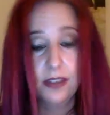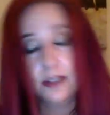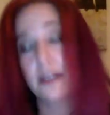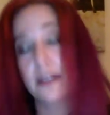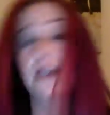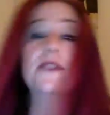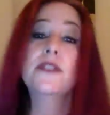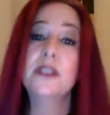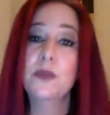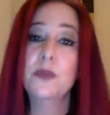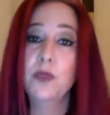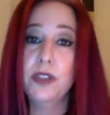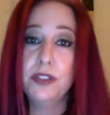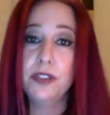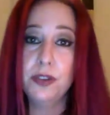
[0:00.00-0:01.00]
cover them
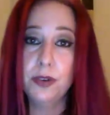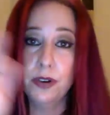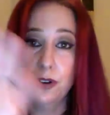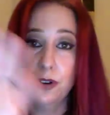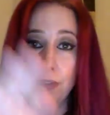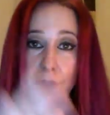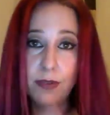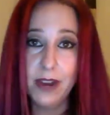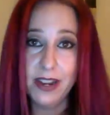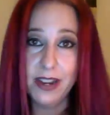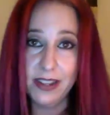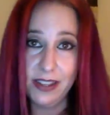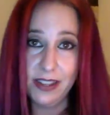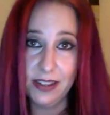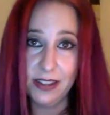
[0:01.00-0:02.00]
with your writing
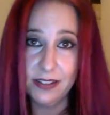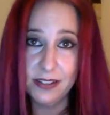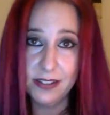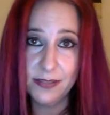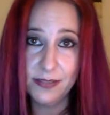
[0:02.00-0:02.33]
hand,